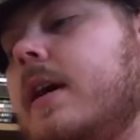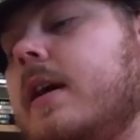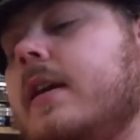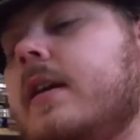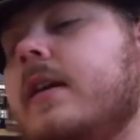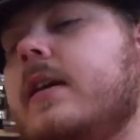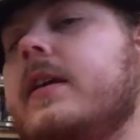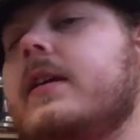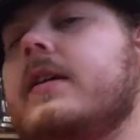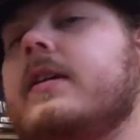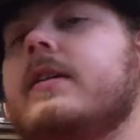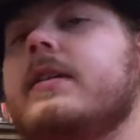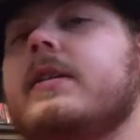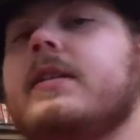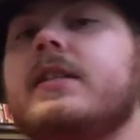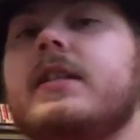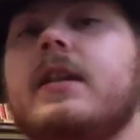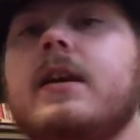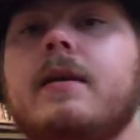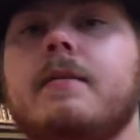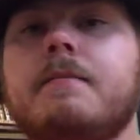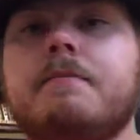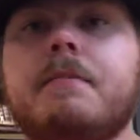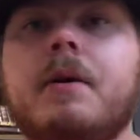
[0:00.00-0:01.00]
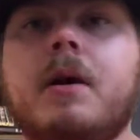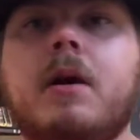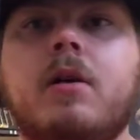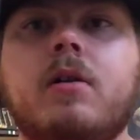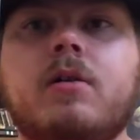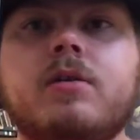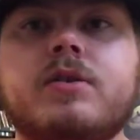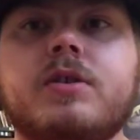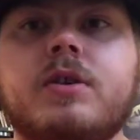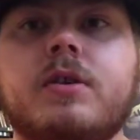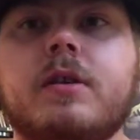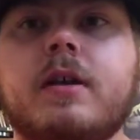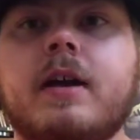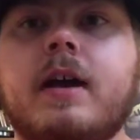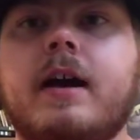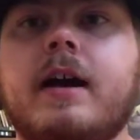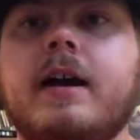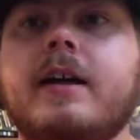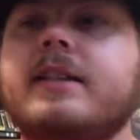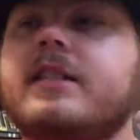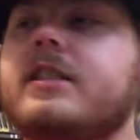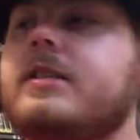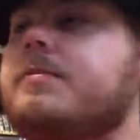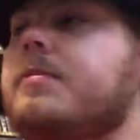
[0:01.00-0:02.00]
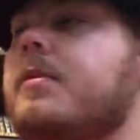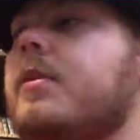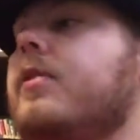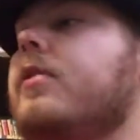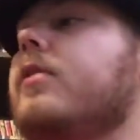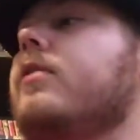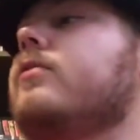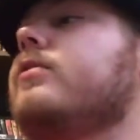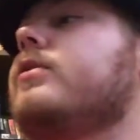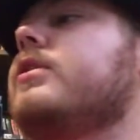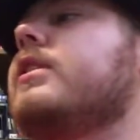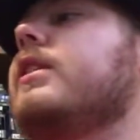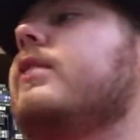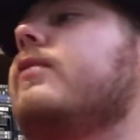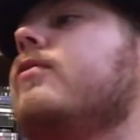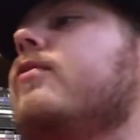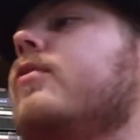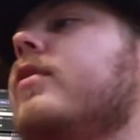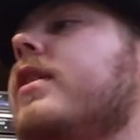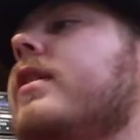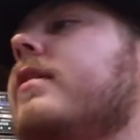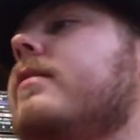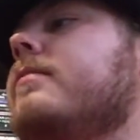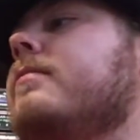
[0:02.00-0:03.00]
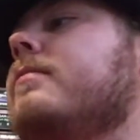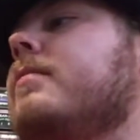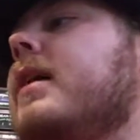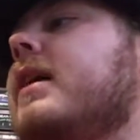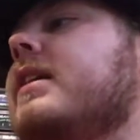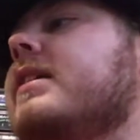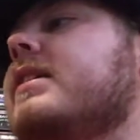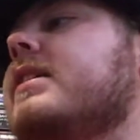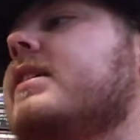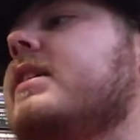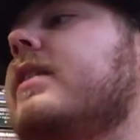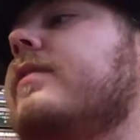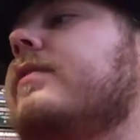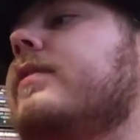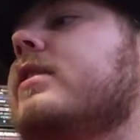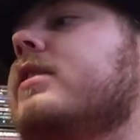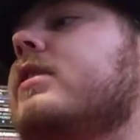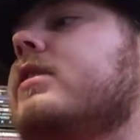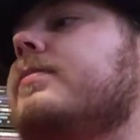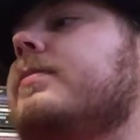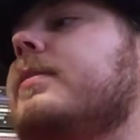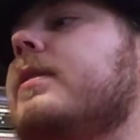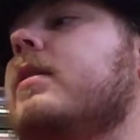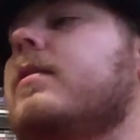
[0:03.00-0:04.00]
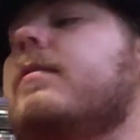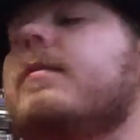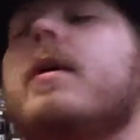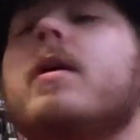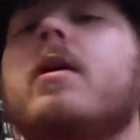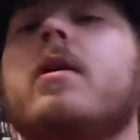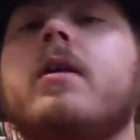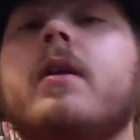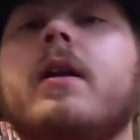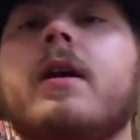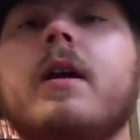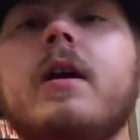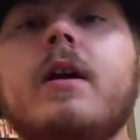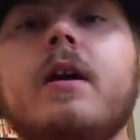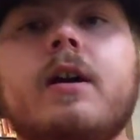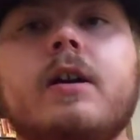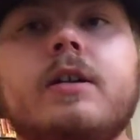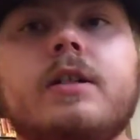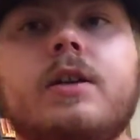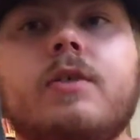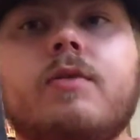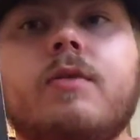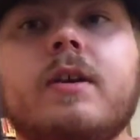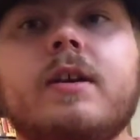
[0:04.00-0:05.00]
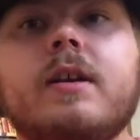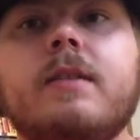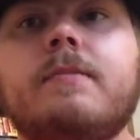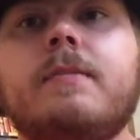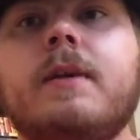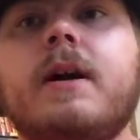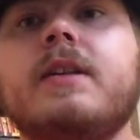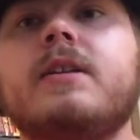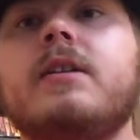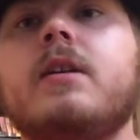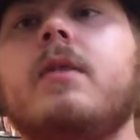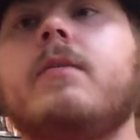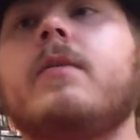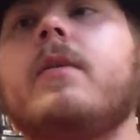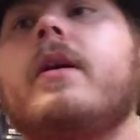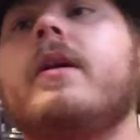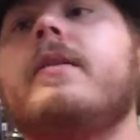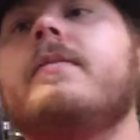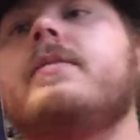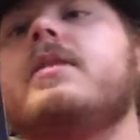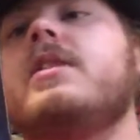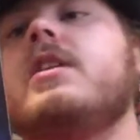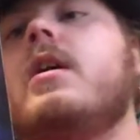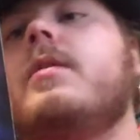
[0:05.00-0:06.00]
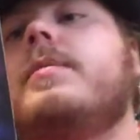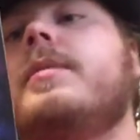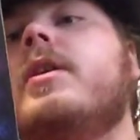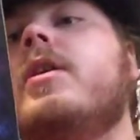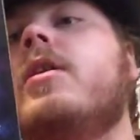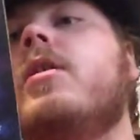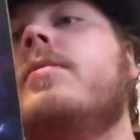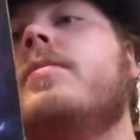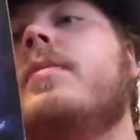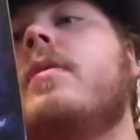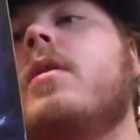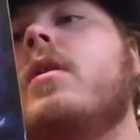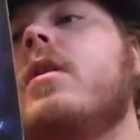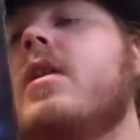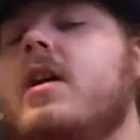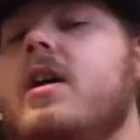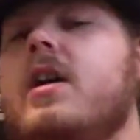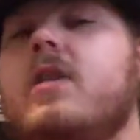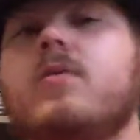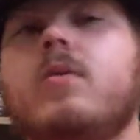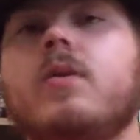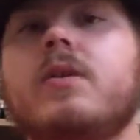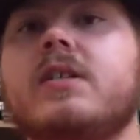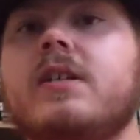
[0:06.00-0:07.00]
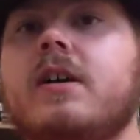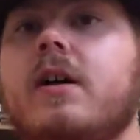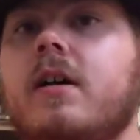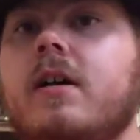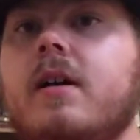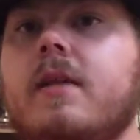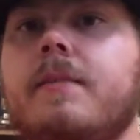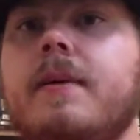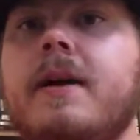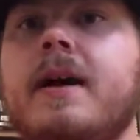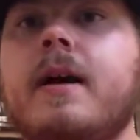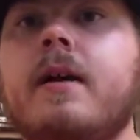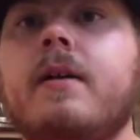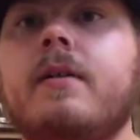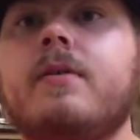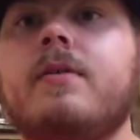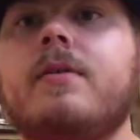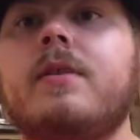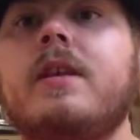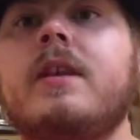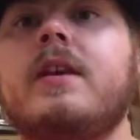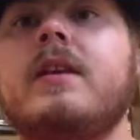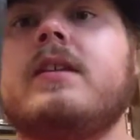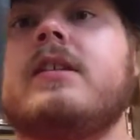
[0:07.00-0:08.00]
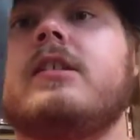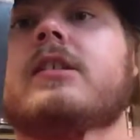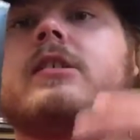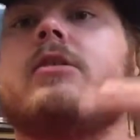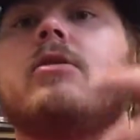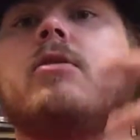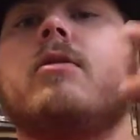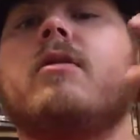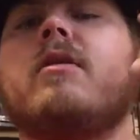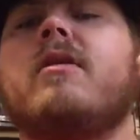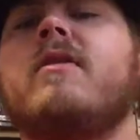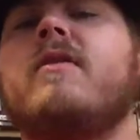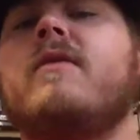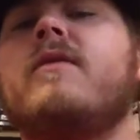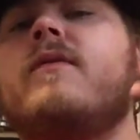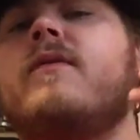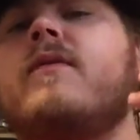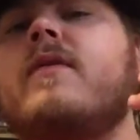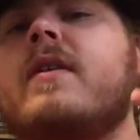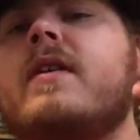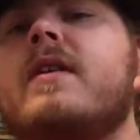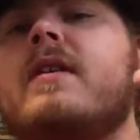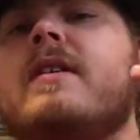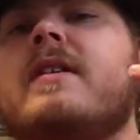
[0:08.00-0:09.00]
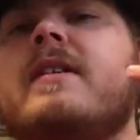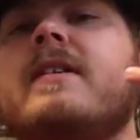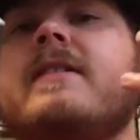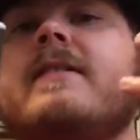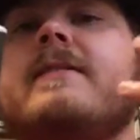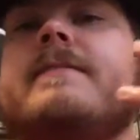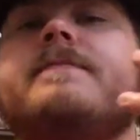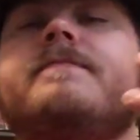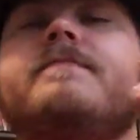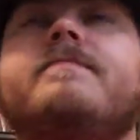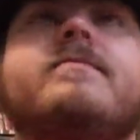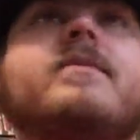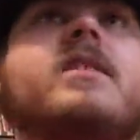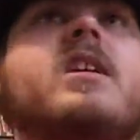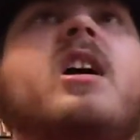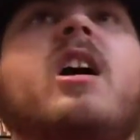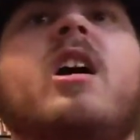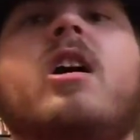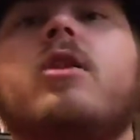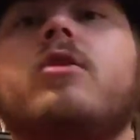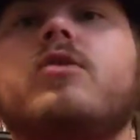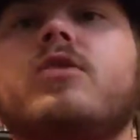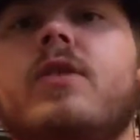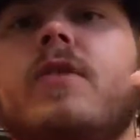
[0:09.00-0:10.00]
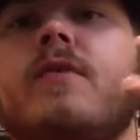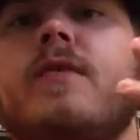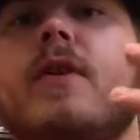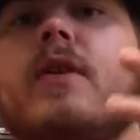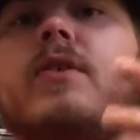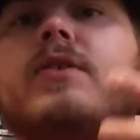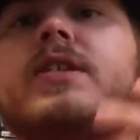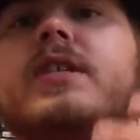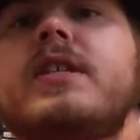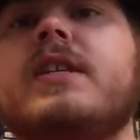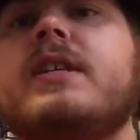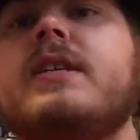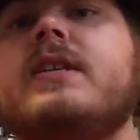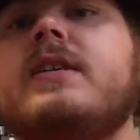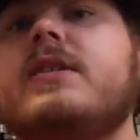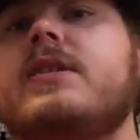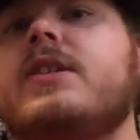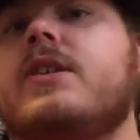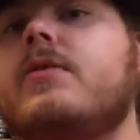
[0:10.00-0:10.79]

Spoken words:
It is Poltergeist, produced and written by Steven Spielberg, directed by Tobe Hooper. We'll talk about the sort of controversy